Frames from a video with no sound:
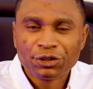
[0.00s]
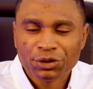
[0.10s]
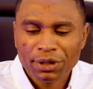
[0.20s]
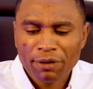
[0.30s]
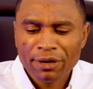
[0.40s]

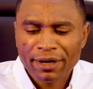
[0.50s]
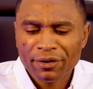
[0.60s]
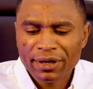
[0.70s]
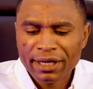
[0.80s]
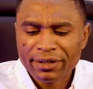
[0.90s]
so that we are
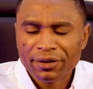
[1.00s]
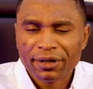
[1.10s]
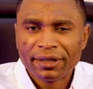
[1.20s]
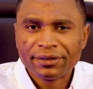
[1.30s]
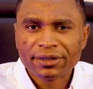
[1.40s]
not
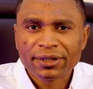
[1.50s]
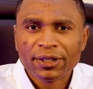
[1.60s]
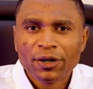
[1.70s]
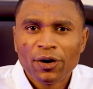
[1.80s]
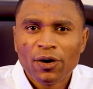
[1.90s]
ignorant
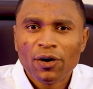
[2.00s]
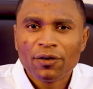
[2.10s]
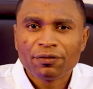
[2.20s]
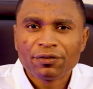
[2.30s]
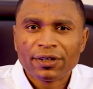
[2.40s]

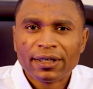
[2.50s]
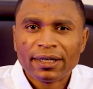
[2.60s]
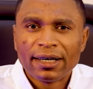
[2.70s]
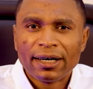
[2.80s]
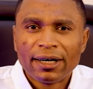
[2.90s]
of
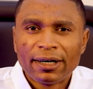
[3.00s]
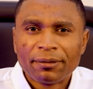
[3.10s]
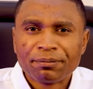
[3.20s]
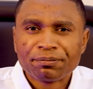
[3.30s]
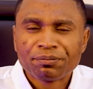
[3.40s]

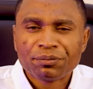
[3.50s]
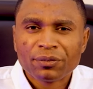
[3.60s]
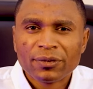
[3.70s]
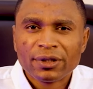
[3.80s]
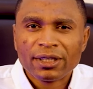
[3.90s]

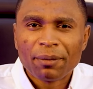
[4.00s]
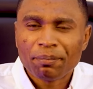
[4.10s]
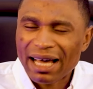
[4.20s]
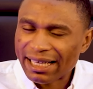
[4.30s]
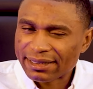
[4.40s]
the
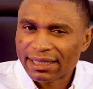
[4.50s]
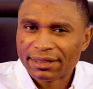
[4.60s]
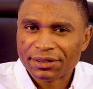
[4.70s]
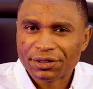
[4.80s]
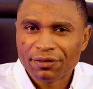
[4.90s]

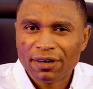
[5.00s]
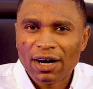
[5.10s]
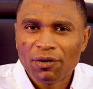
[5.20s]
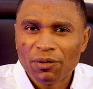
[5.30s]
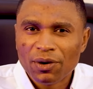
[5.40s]
patterns of
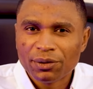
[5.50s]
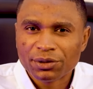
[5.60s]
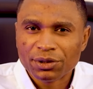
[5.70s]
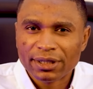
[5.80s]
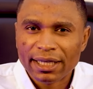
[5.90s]
our
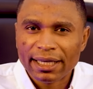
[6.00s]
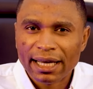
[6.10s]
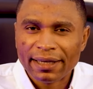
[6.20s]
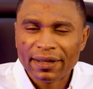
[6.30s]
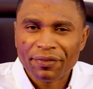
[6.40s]
world today
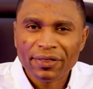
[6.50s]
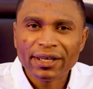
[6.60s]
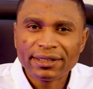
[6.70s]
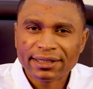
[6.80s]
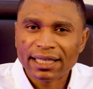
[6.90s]
and the
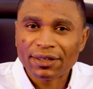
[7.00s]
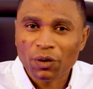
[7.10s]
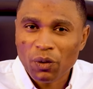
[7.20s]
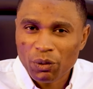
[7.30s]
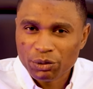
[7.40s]
things that
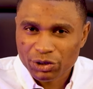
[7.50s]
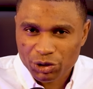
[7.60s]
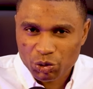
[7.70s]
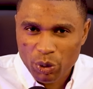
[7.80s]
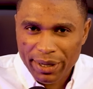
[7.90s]
hold
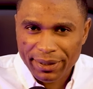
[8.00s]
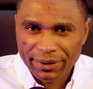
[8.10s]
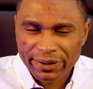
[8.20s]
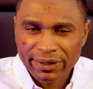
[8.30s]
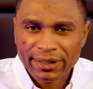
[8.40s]
sway.
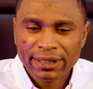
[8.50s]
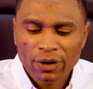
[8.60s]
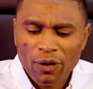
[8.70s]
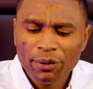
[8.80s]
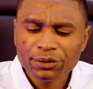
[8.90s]

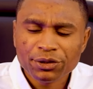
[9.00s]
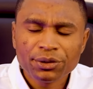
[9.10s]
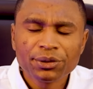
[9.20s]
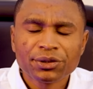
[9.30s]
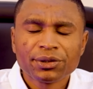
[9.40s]

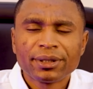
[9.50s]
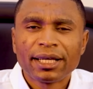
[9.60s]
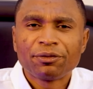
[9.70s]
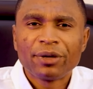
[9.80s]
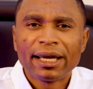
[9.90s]
Also, so
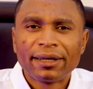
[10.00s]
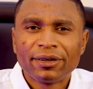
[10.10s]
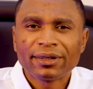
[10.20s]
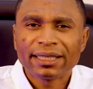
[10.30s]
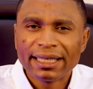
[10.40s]
that we are
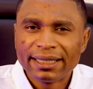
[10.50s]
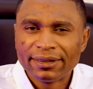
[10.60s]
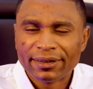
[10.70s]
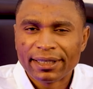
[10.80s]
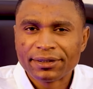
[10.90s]
not
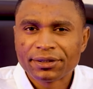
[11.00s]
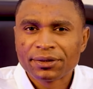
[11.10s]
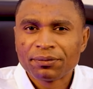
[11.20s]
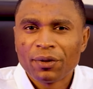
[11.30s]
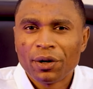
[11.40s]
ignorant
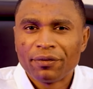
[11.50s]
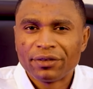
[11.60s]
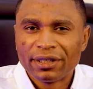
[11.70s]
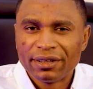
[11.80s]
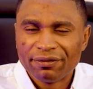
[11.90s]

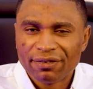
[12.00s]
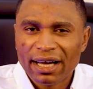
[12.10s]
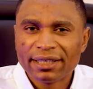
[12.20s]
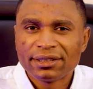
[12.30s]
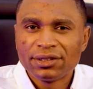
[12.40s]
of the
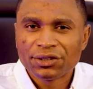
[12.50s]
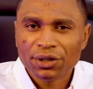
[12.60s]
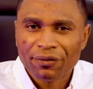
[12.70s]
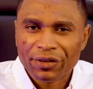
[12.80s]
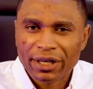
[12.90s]

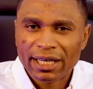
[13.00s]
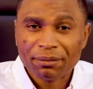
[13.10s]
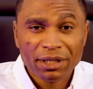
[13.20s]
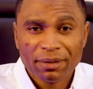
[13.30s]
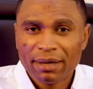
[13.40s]
devices of the
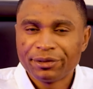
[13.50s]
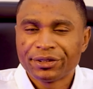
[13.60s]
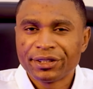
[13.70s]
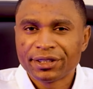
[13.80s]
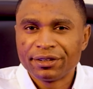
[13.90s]
enemy. The Bible
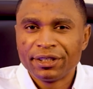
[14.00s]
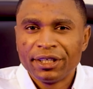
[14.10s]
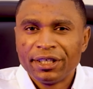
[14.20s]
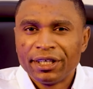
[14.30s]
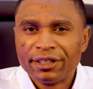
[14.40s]
says in
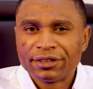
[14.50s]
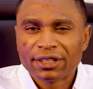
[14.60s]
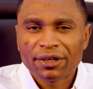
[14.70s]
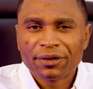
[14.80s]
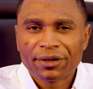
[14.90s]

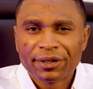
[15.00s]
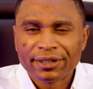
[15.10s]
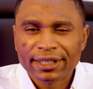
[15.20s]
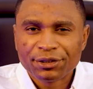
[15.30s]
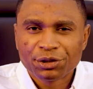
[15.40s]
2
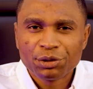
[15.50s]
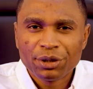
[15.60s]
Corinthians